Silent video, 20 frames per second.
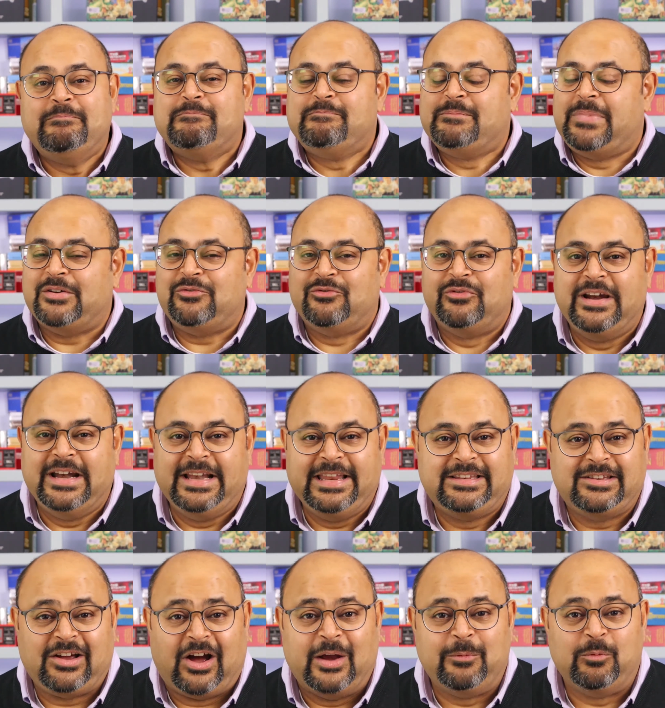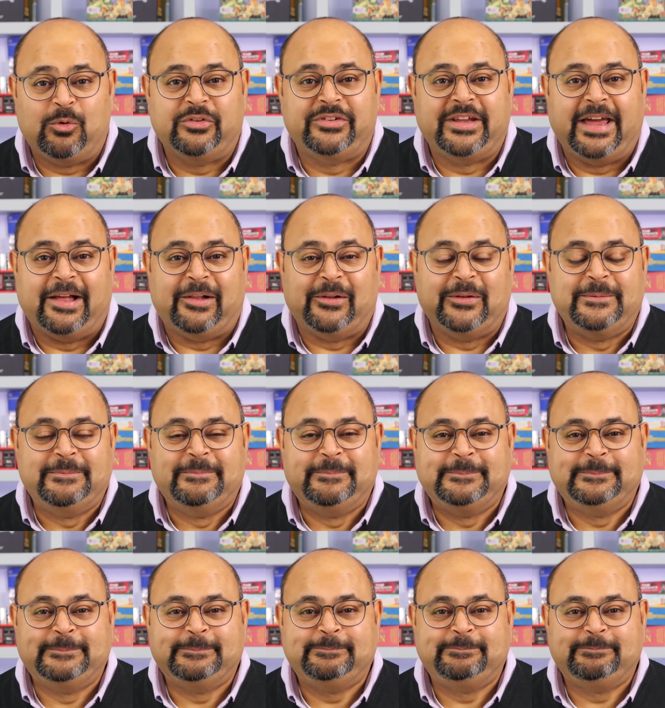But really time will tell.
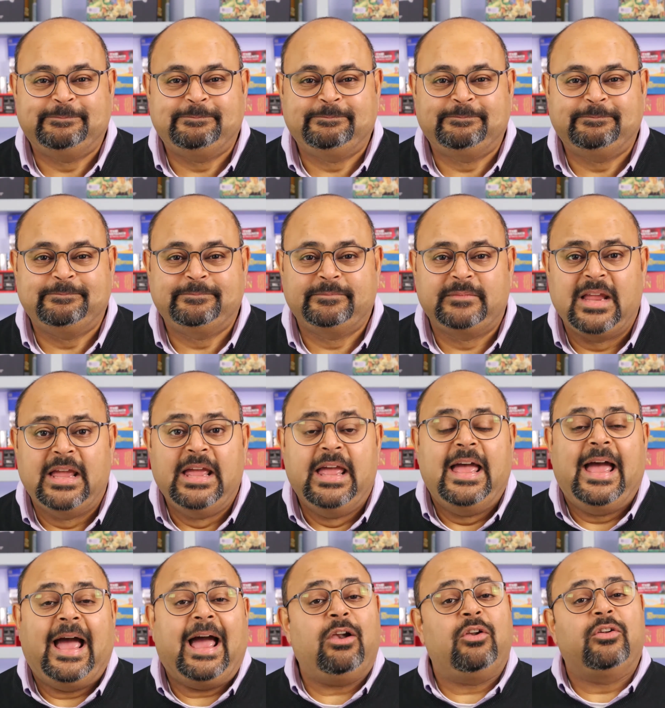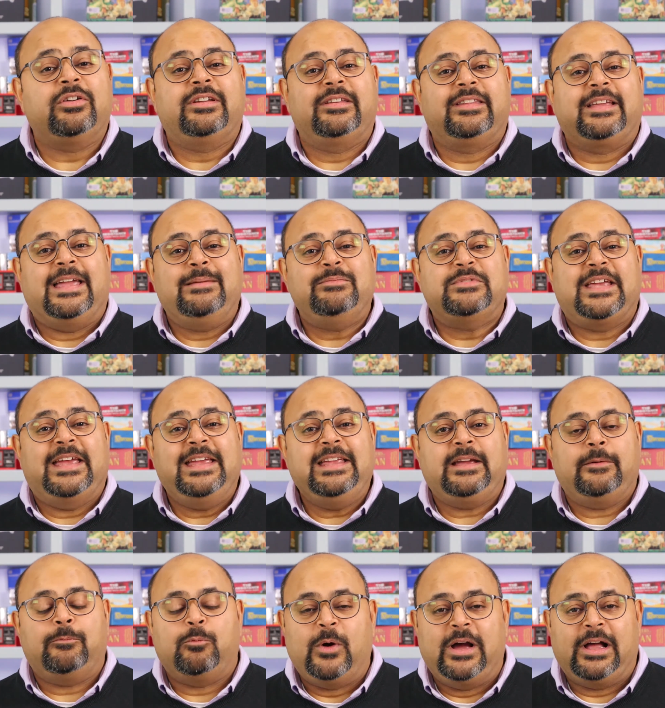How long did the game
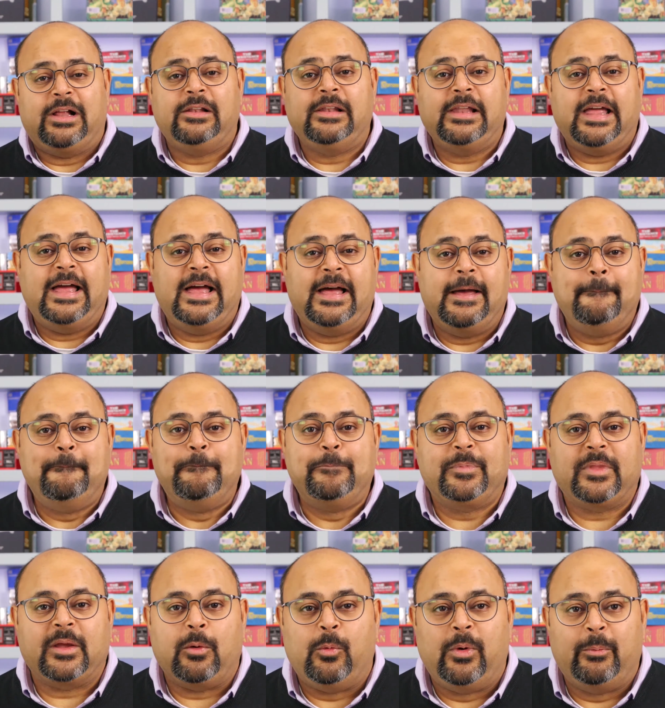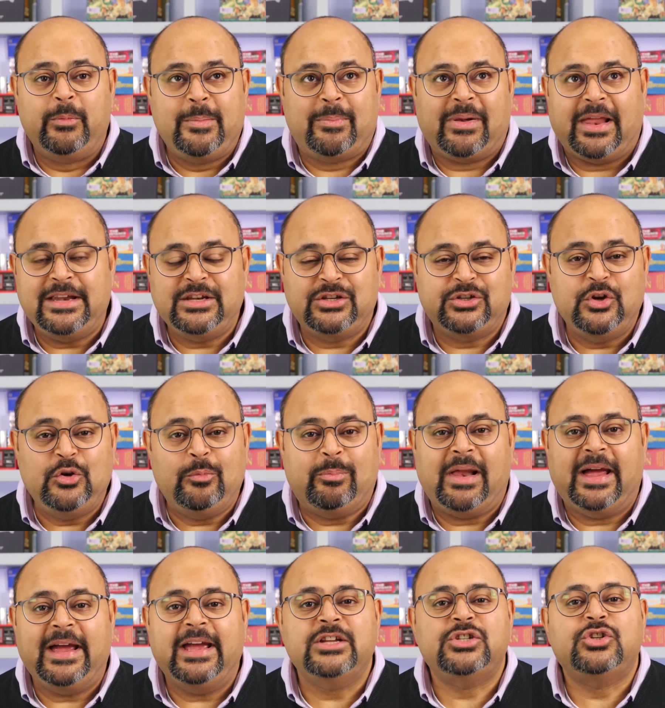take? Well, when we played
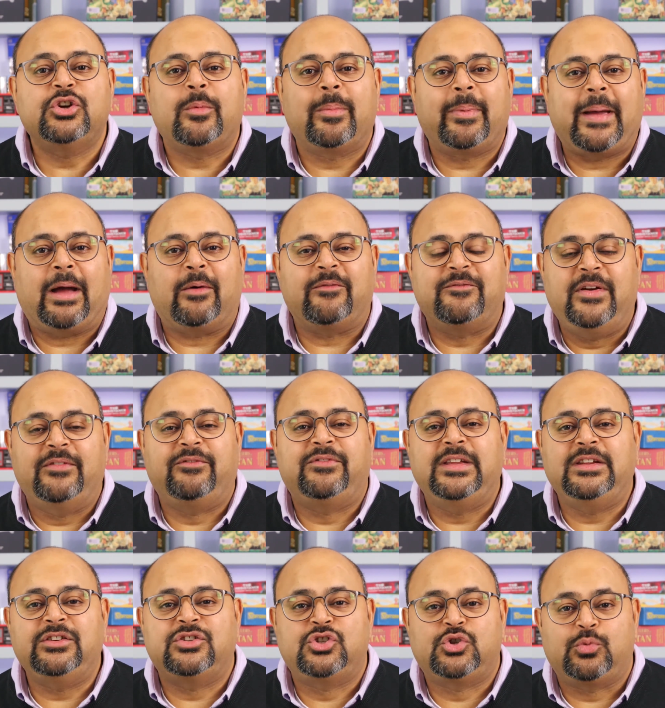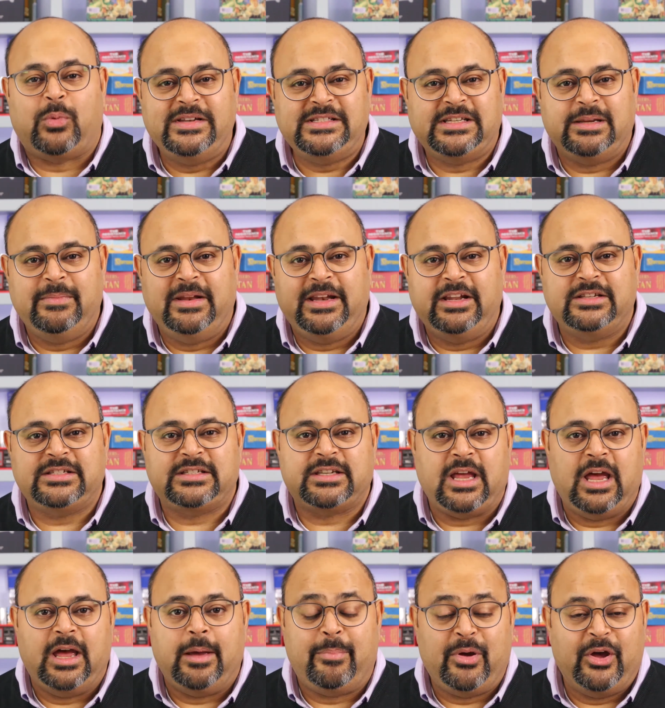2-player, it took about 15 to 20 minutes
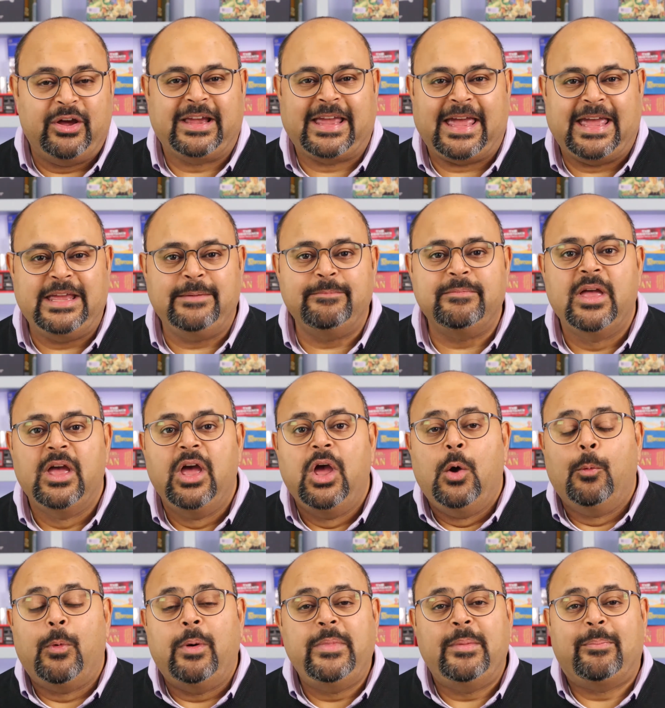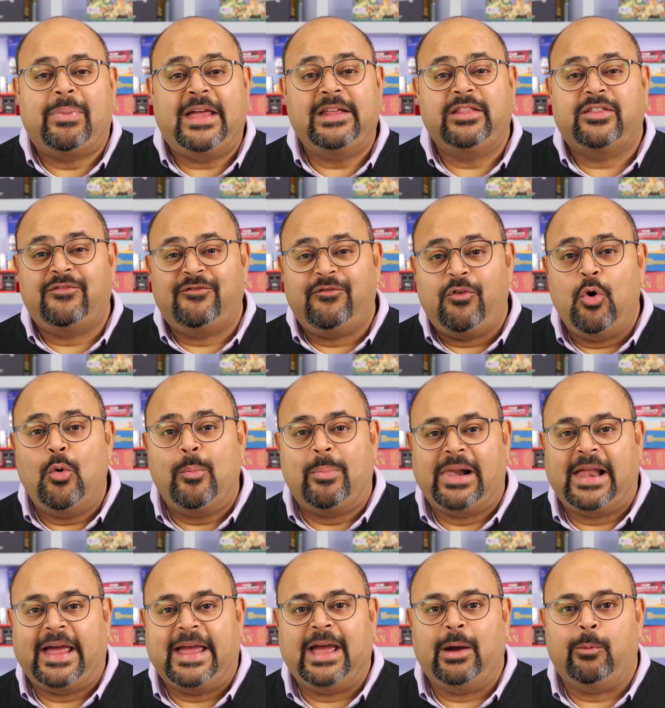per game. When we played the
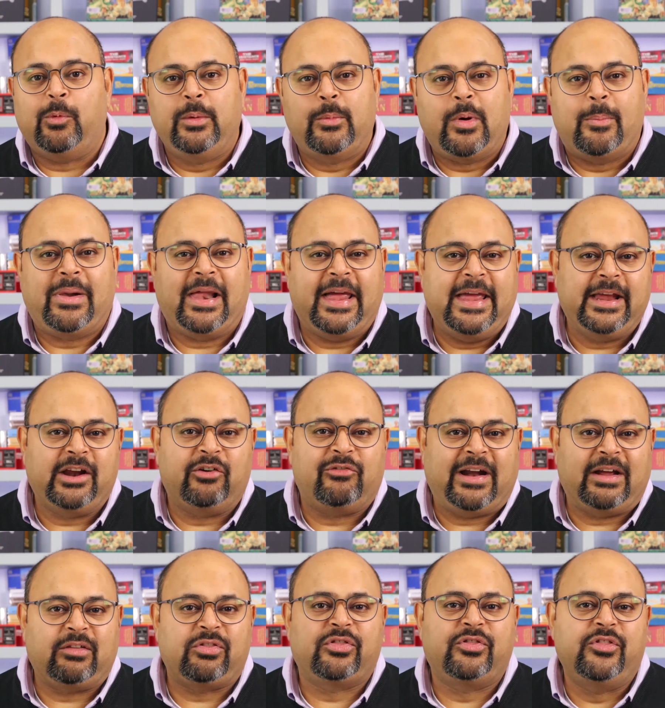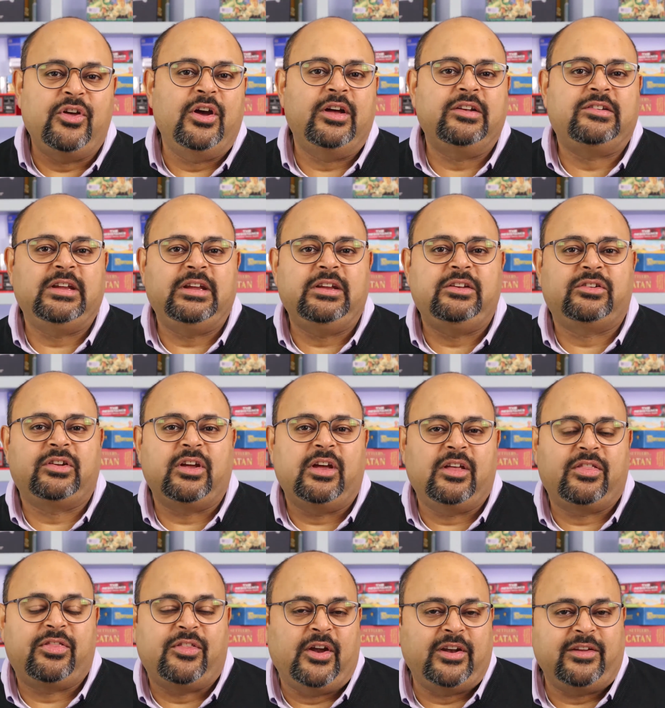4-player, we were playing around 30
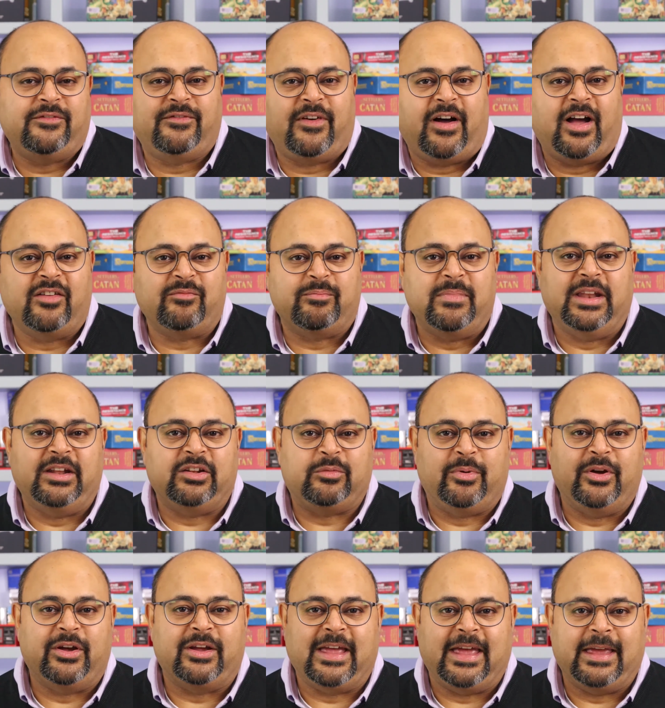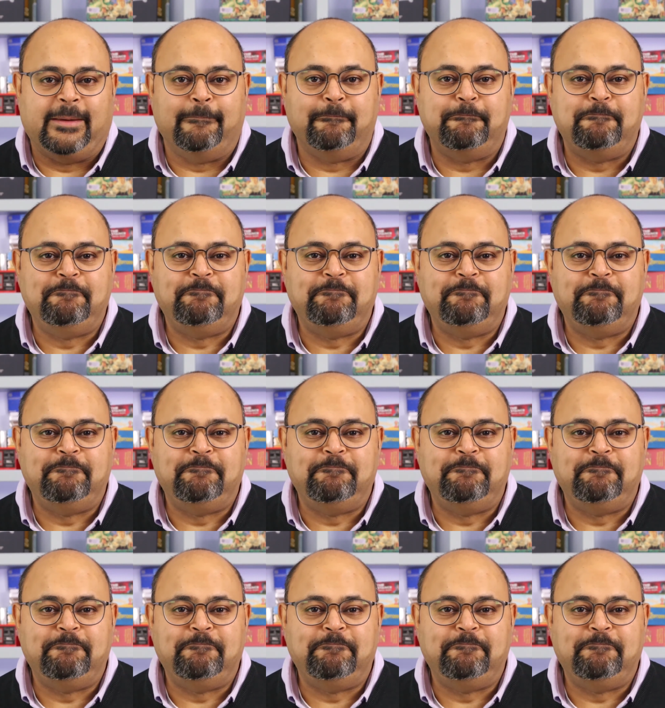to 35 minutes per game.